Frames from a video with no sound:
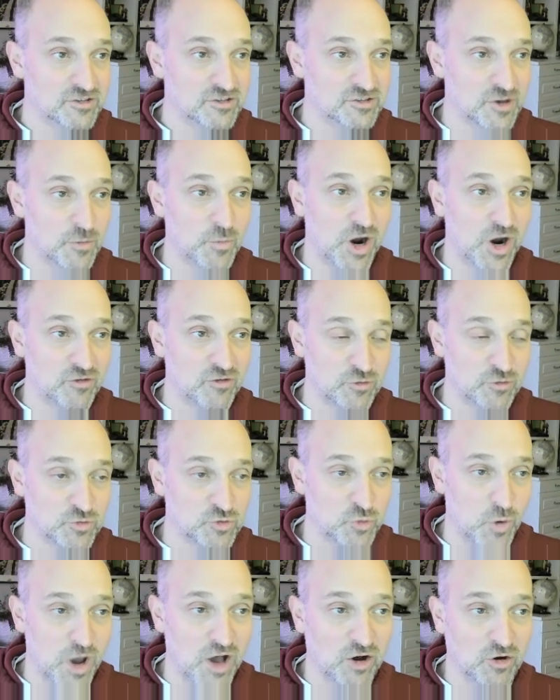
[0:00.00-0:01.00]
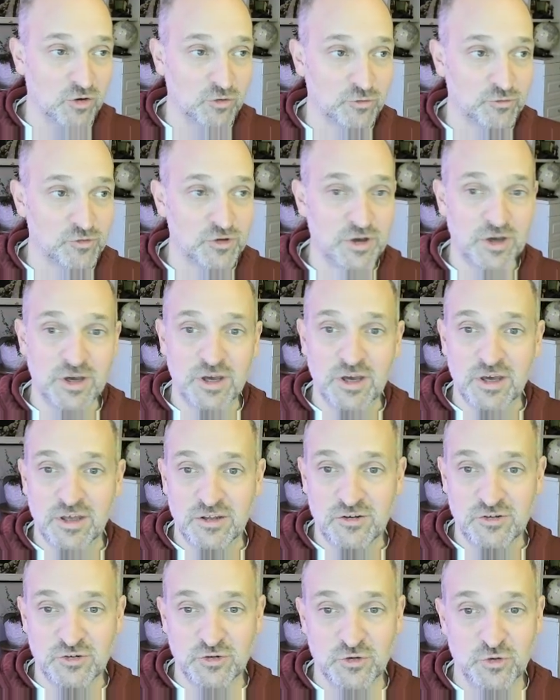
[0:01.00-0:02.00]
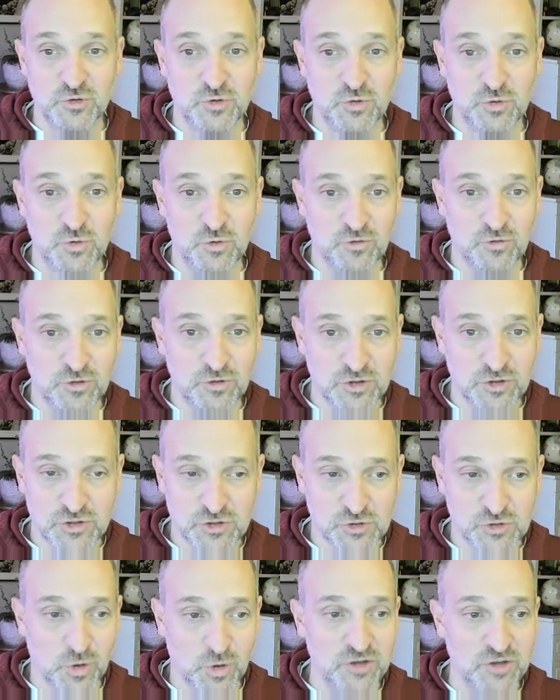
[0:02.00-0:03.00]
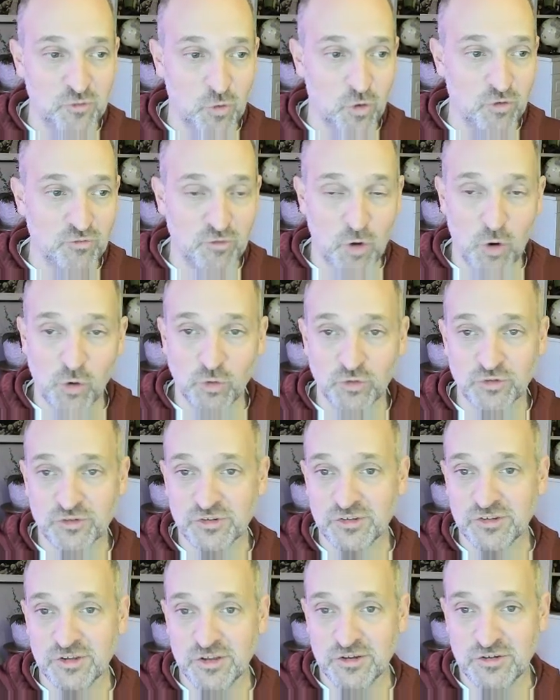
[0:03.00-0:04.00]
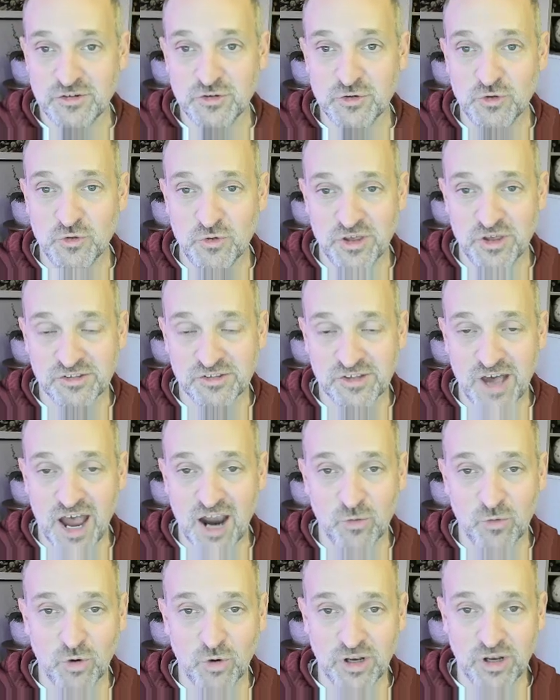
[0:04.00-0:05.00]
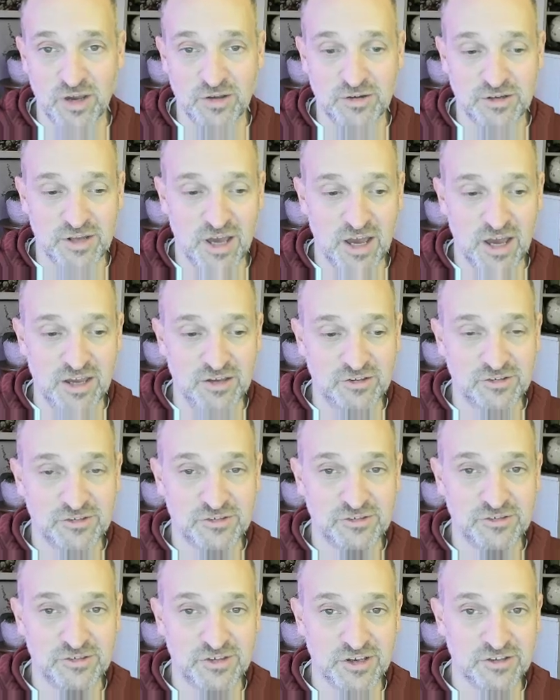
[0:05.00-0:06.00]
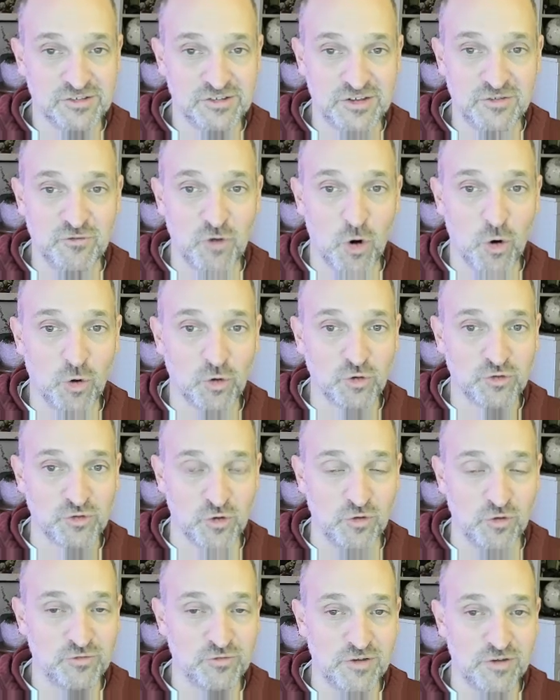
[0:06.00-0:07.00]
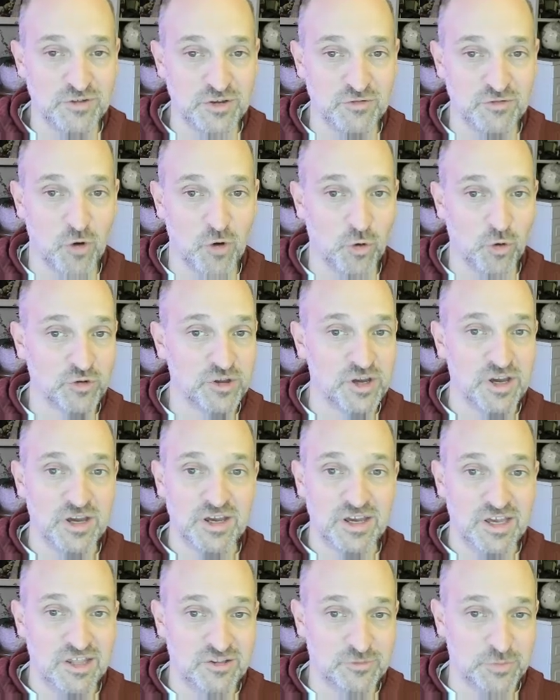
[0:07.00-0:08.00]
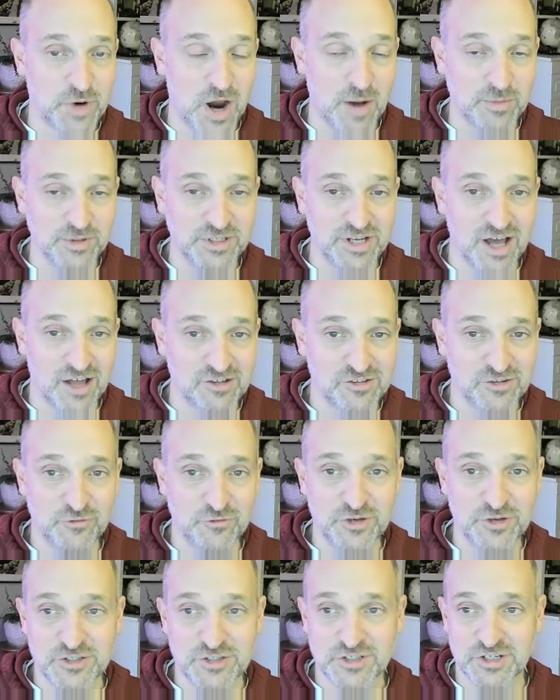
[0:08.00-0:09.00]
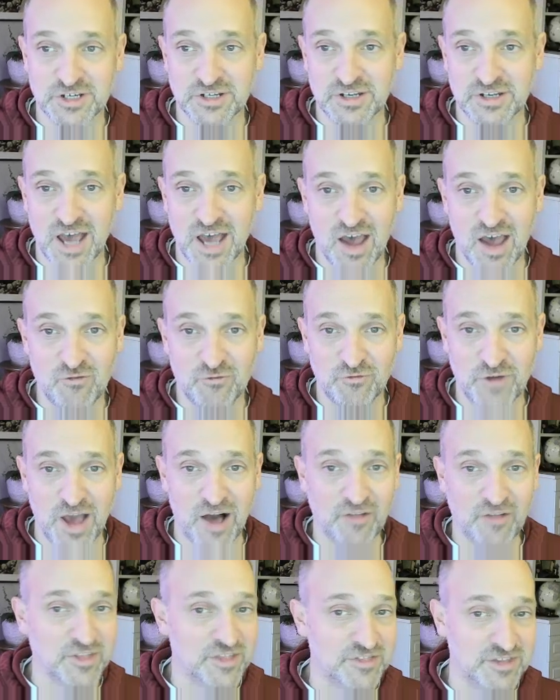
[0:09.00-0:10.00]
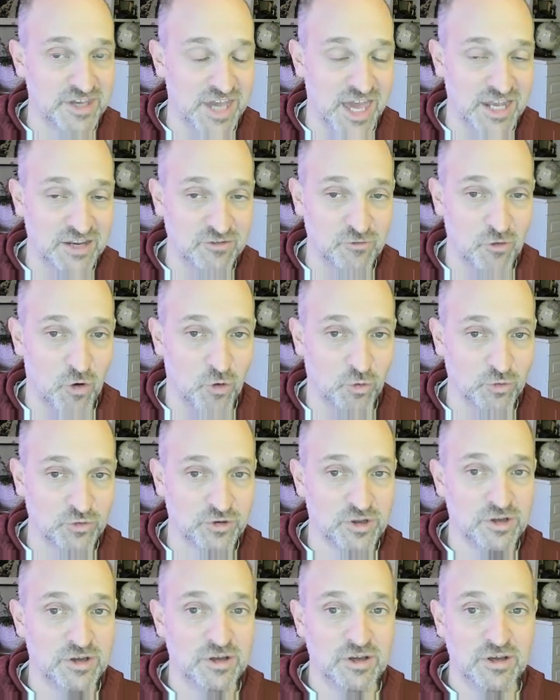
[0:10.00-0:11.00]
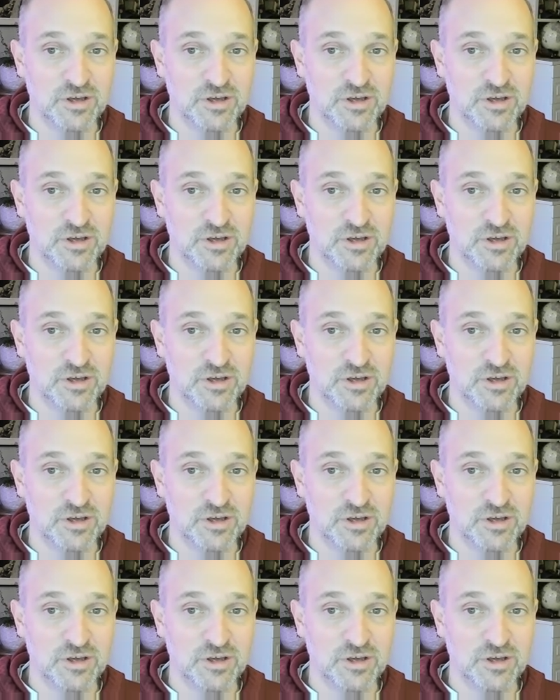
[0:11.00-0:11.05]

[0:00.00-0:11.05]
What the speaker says: somewhere from 12 to 24 volts to this higher one. A 60 volt or 50 volt is probably not sufficient. I've found that the 80 volt